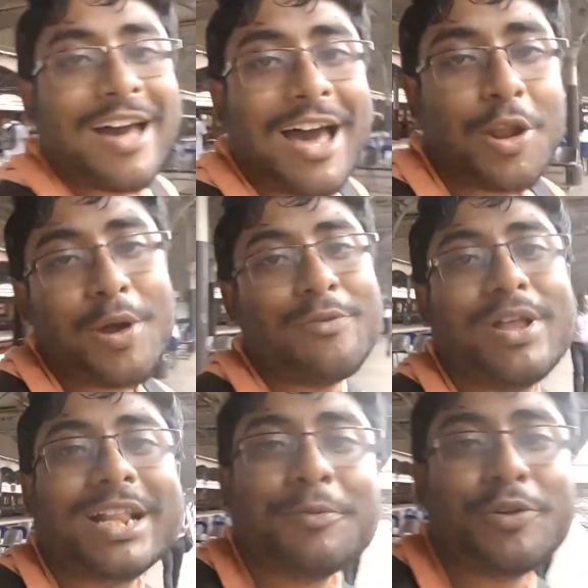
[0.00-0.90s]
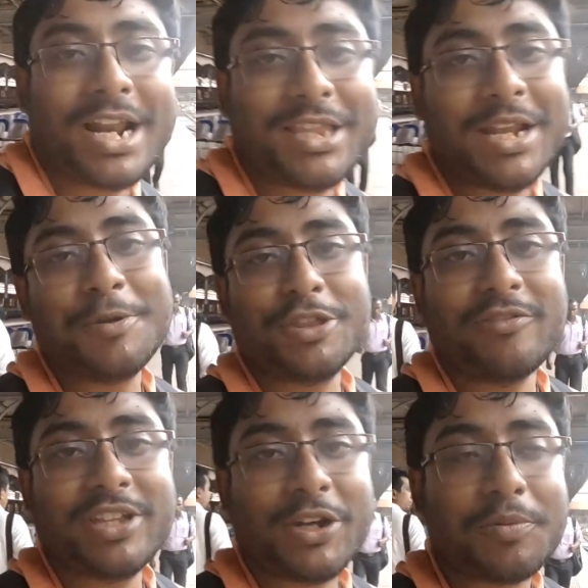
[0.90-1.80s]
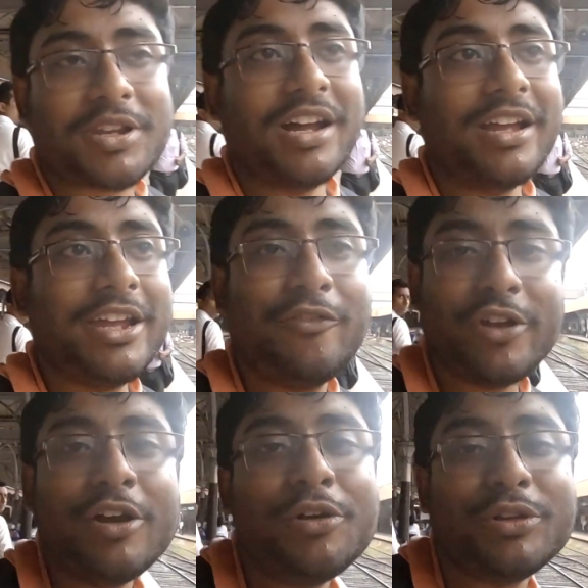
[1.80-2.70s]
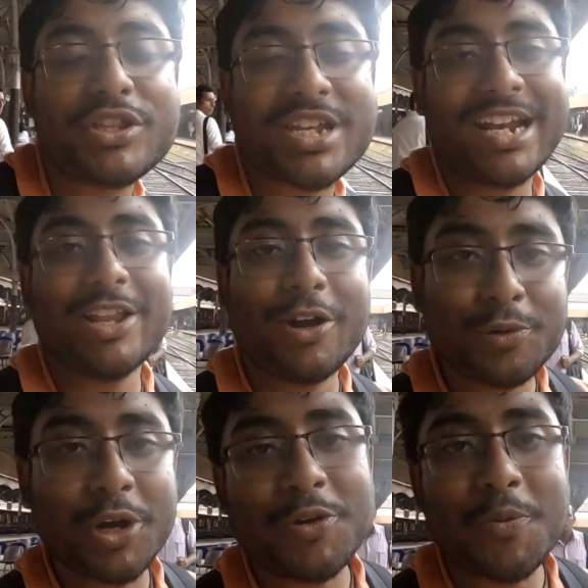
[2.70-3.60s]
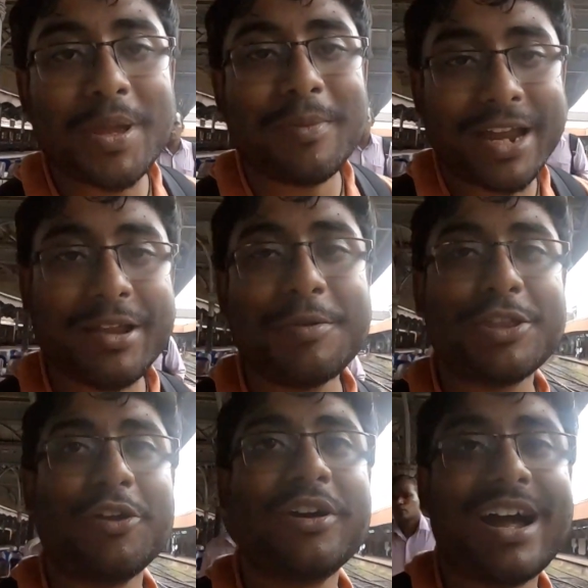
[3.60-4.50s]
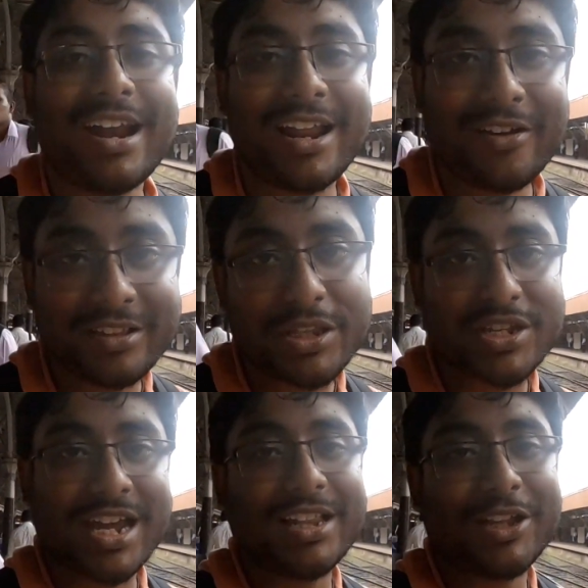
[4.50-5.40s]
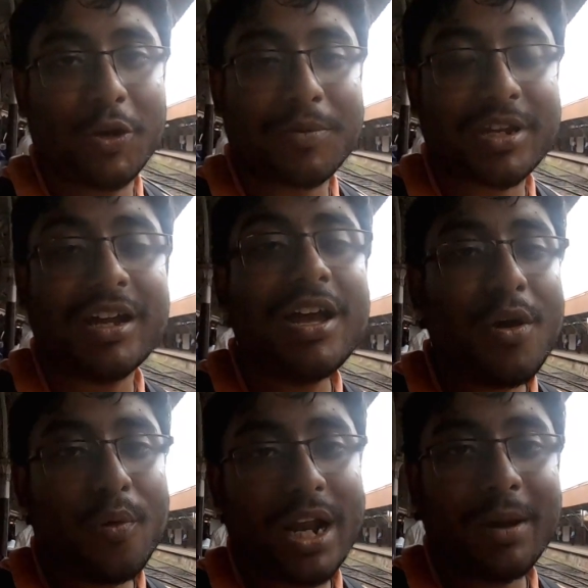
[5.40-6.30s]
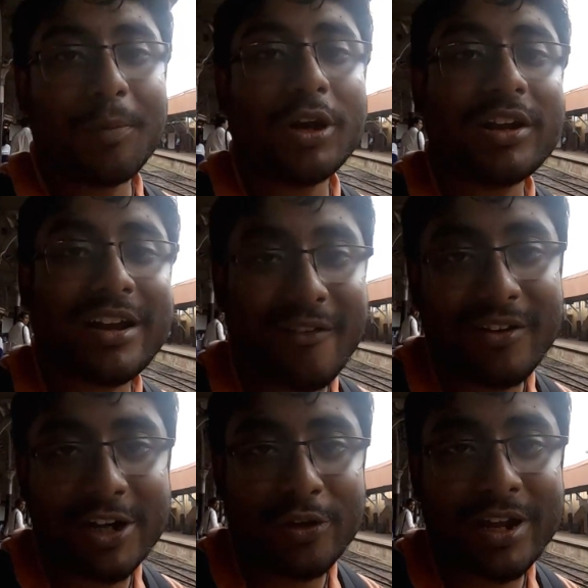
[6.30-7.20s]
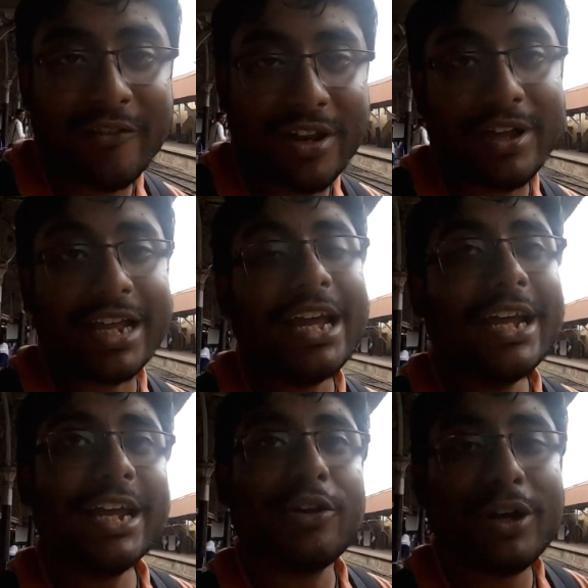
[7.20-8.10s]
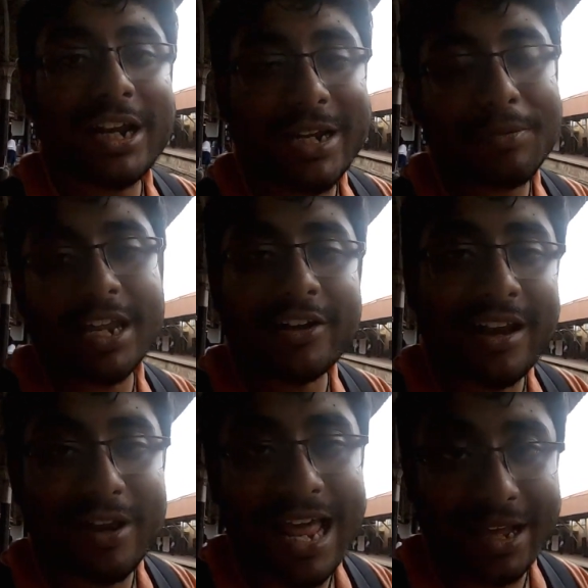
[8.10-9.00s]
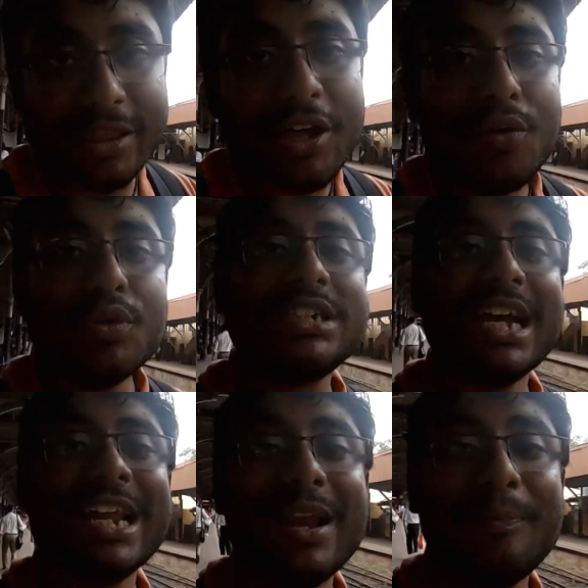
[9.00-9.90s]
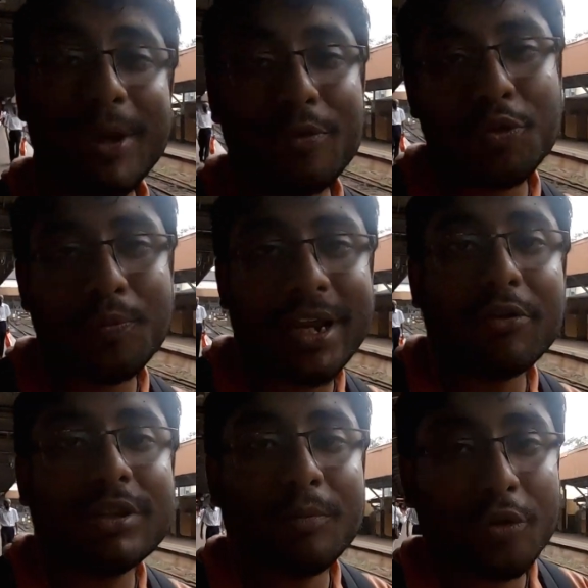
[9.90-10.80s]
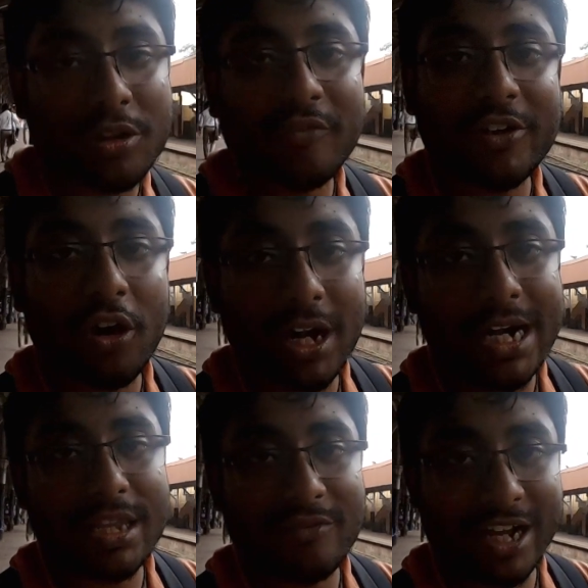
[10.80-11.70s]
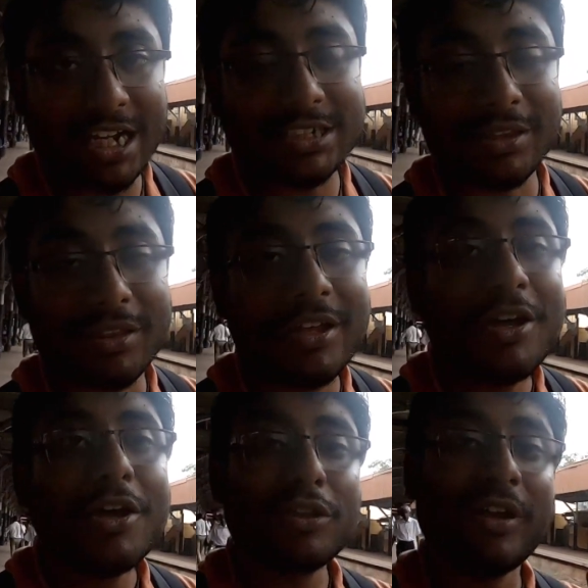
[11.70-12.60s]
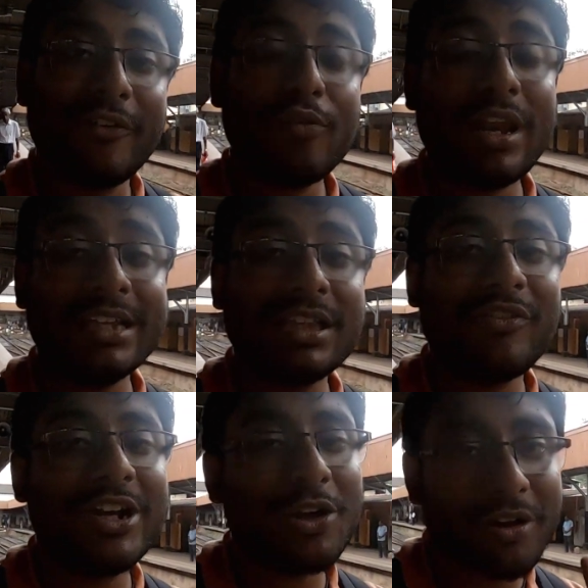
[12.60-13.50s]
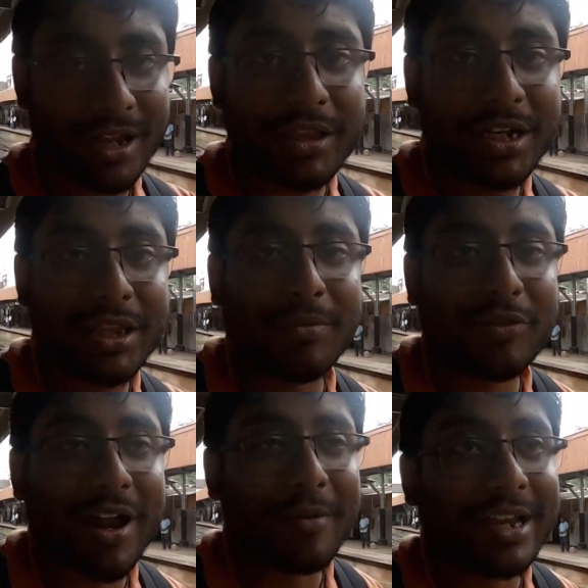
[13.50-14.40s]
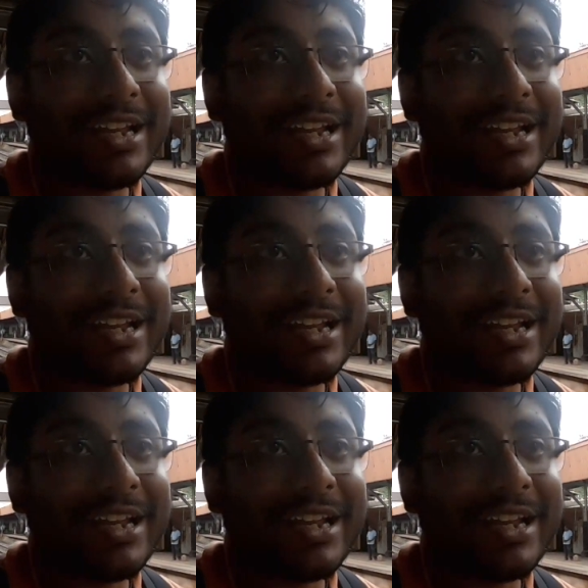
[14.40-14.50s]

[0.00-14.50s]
Hello and welcome to another episode of The Globster. If you are new to this channel or do not know me, my name is Alankar and I run this channel The Globster, where I upload a travel video every week, including tips and travel hacks which can help you to bring out the most of your holidays and vacations. So if you like this video, consider subscribing.